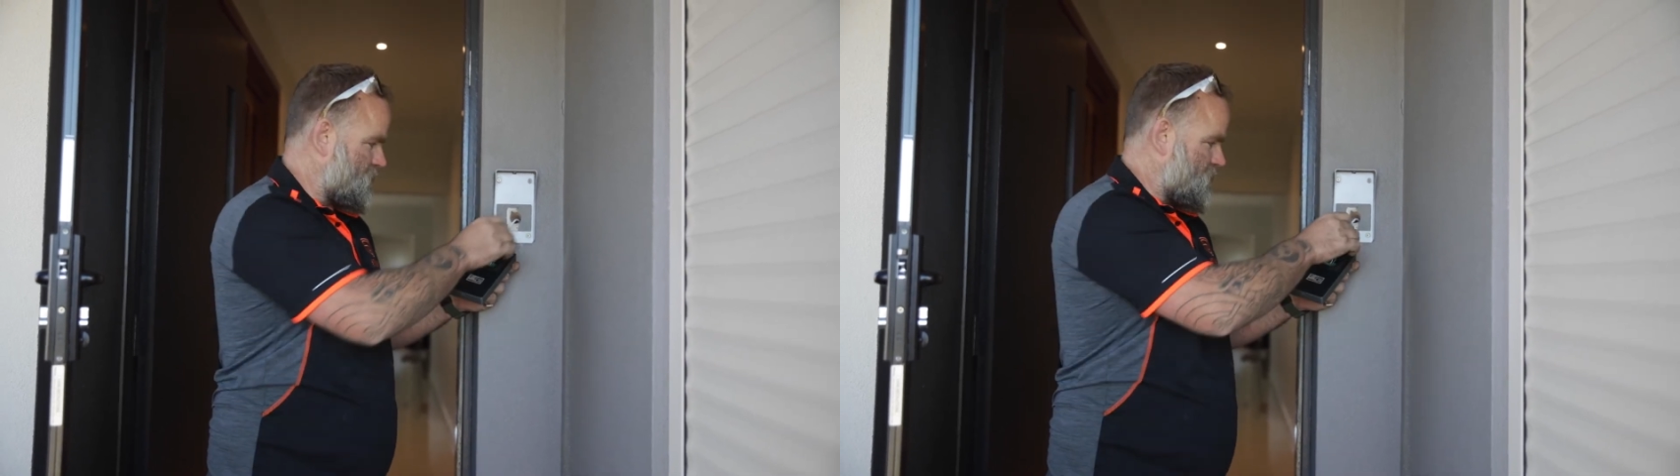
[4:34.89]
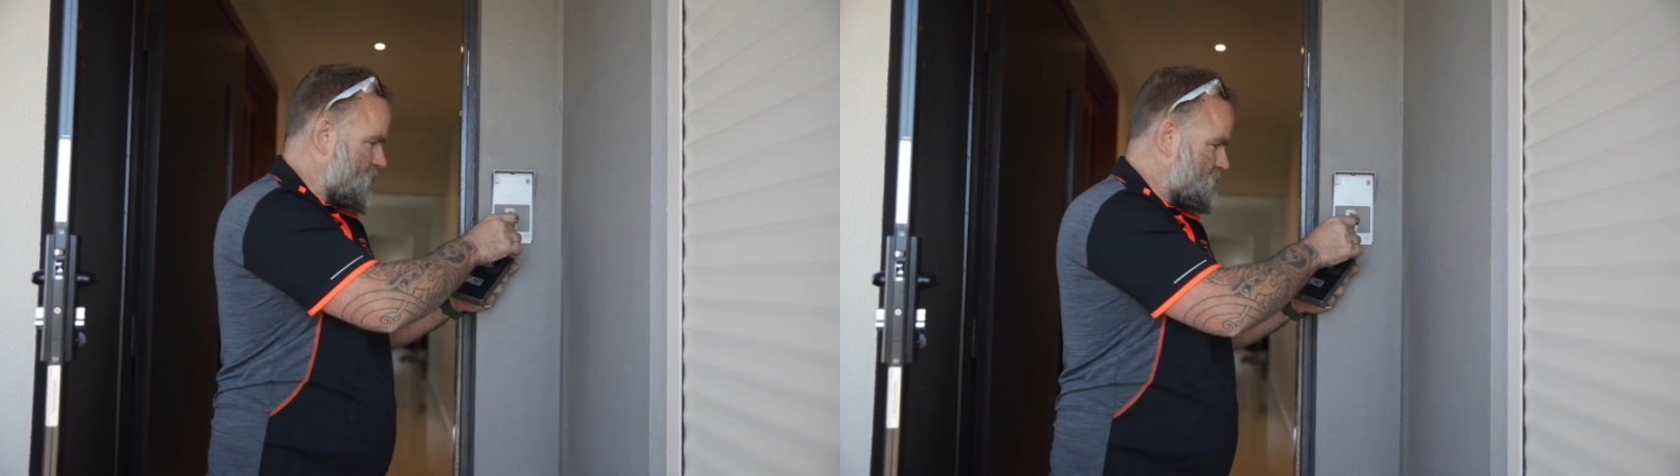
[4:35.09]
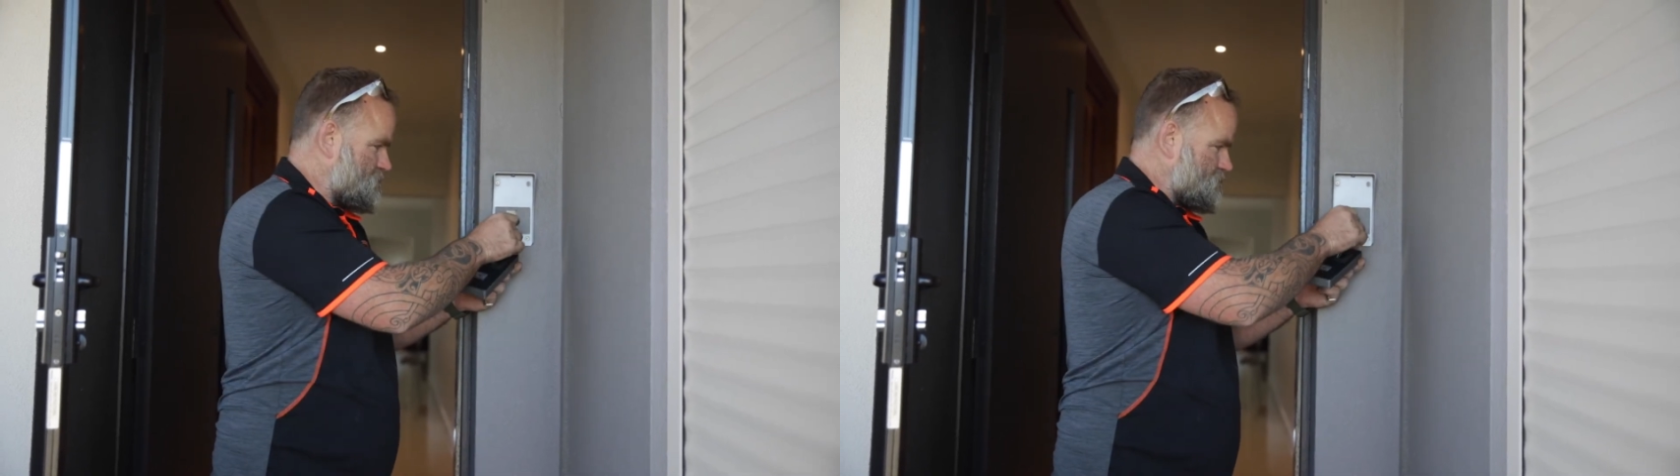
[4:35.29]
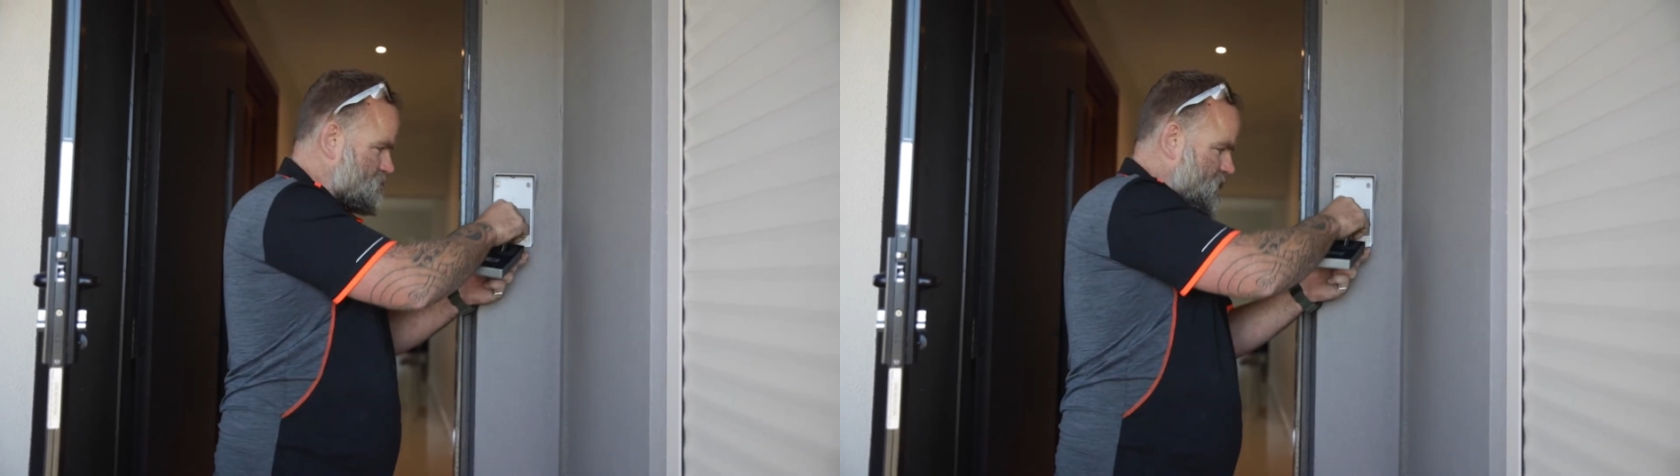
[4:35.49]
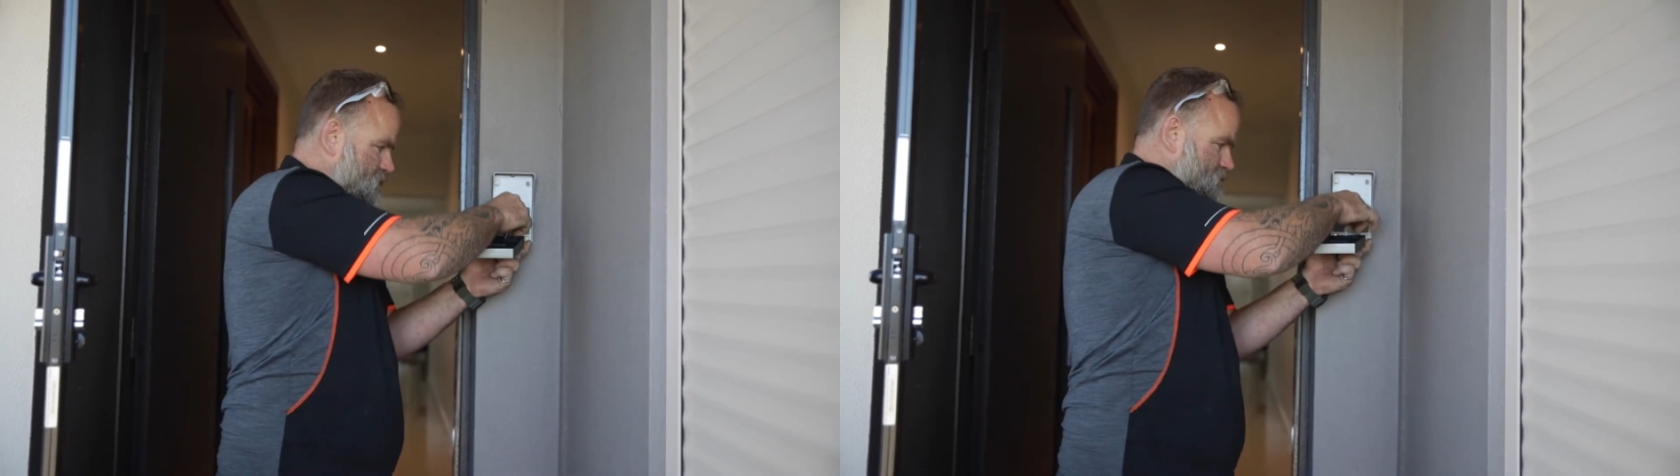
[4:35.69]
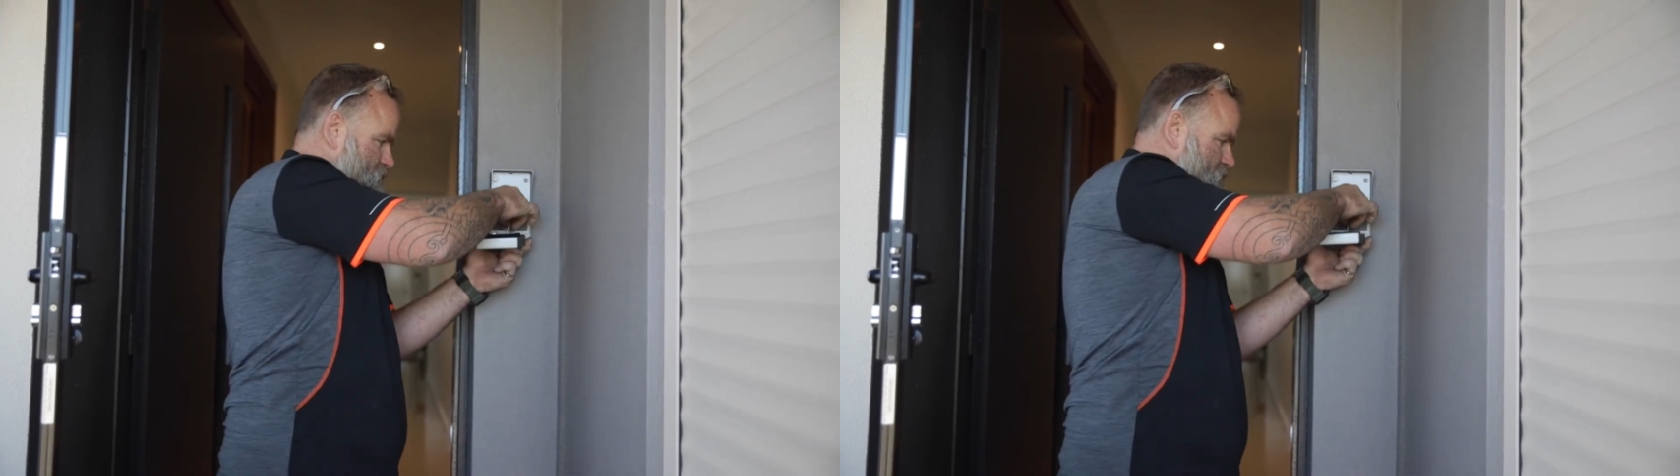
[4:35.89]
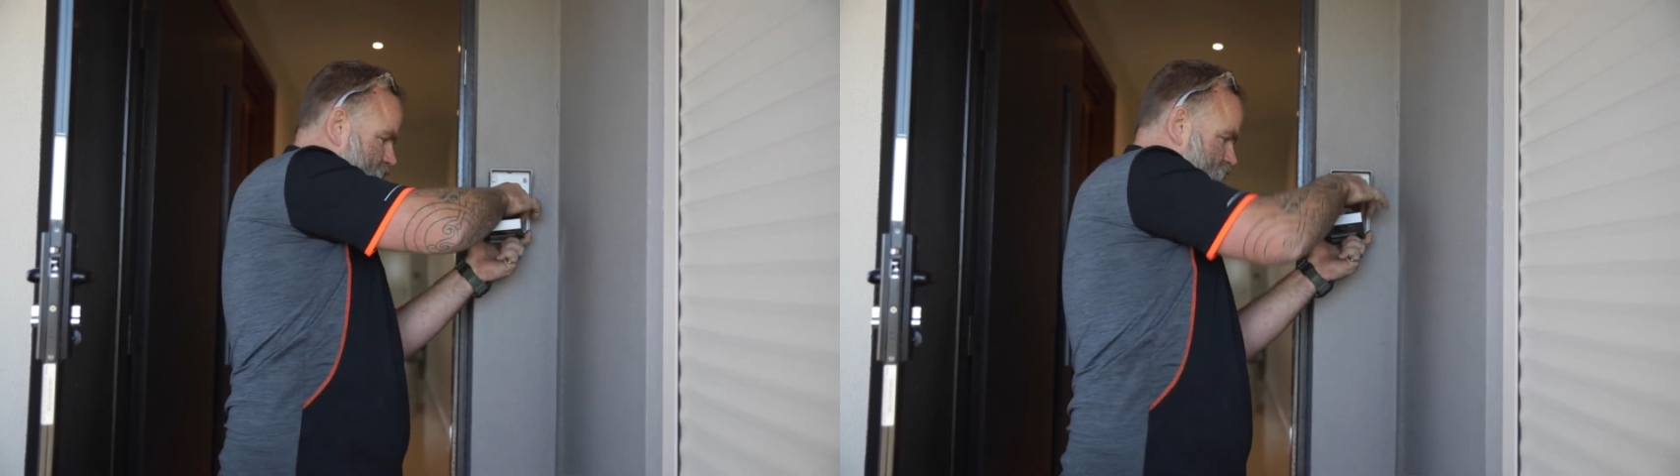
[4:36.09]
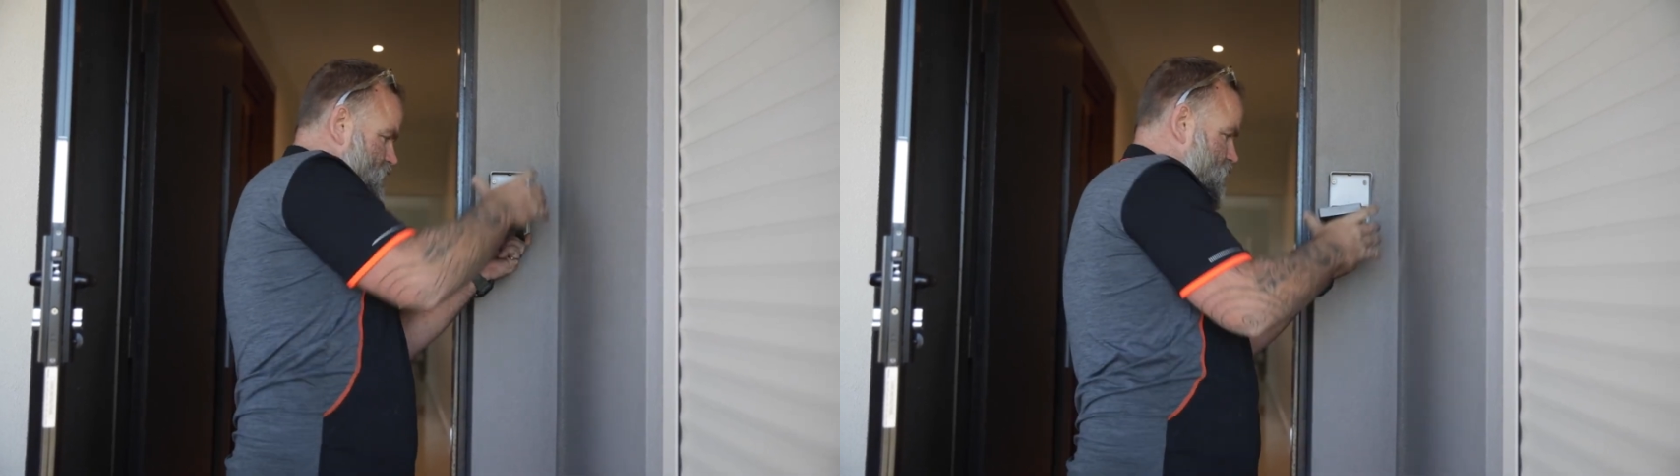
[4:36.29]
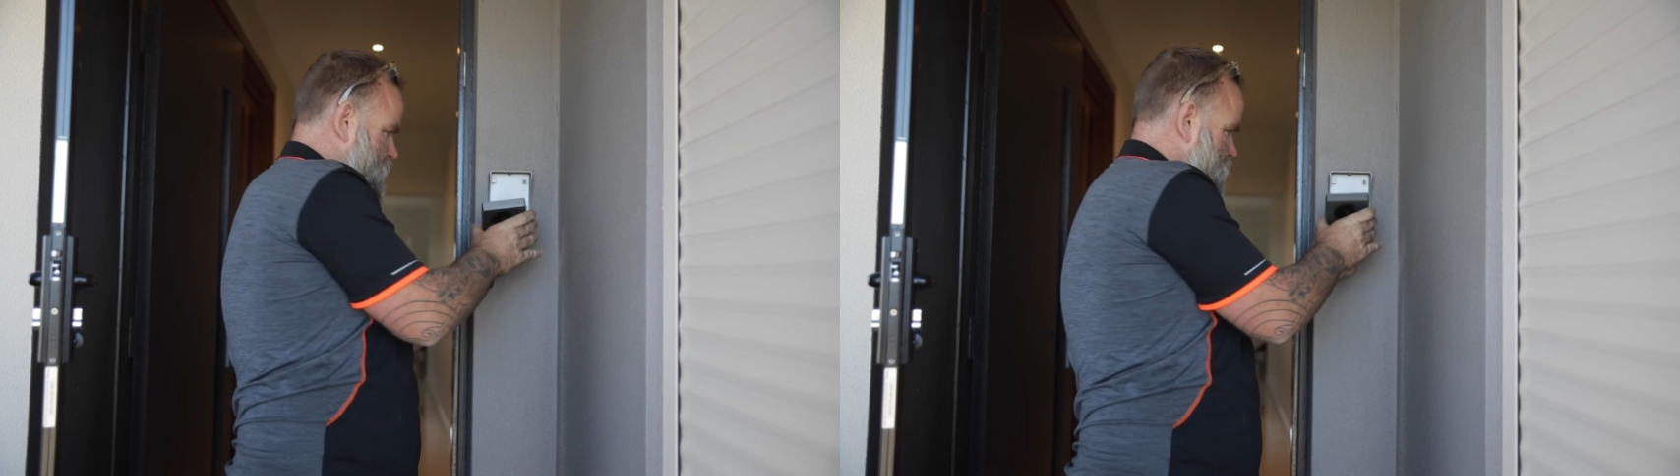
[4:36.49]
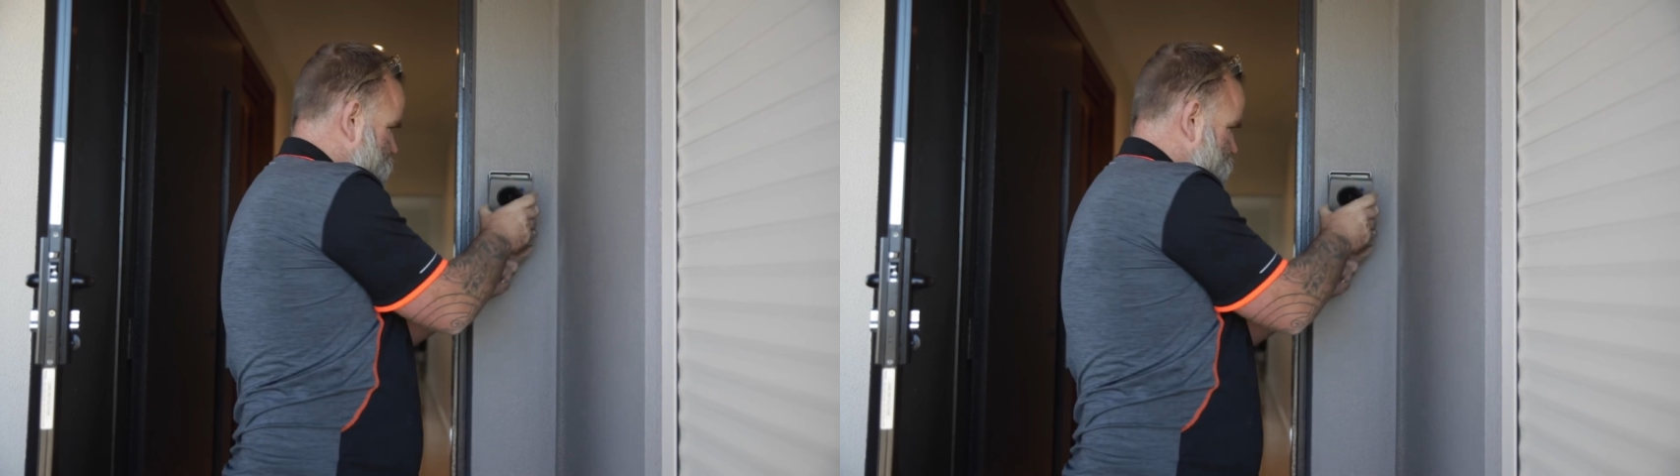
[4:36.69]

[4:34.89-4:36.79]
And yeah, then it's got